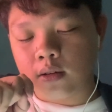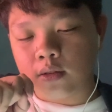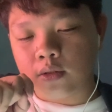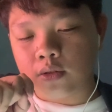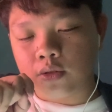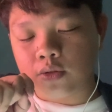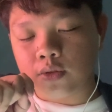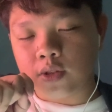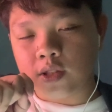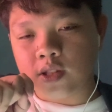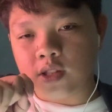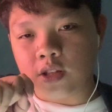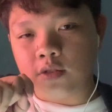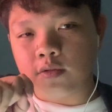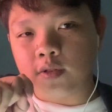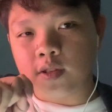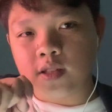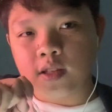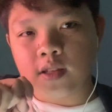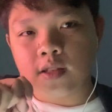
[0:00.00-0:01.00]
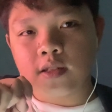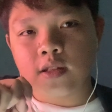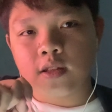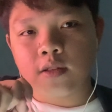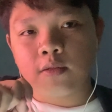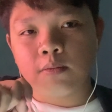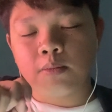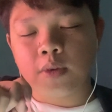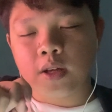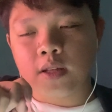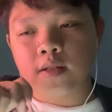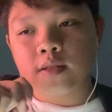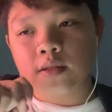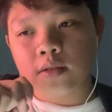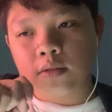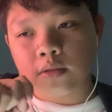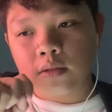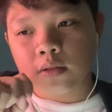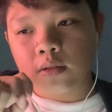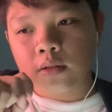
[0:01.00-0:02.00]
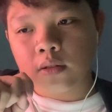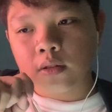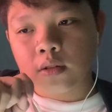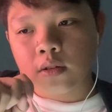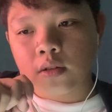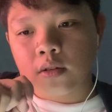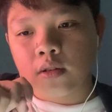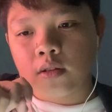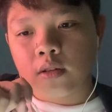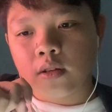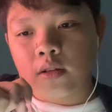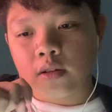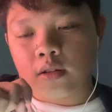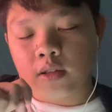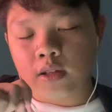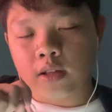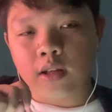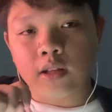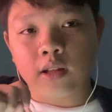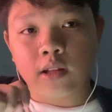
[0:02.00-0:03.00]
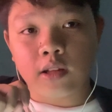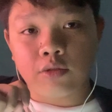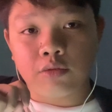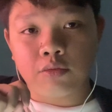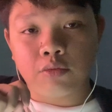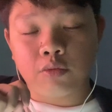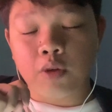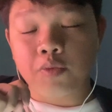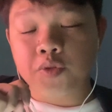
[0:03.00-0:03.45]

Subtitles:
the sequences in pencil, like in rough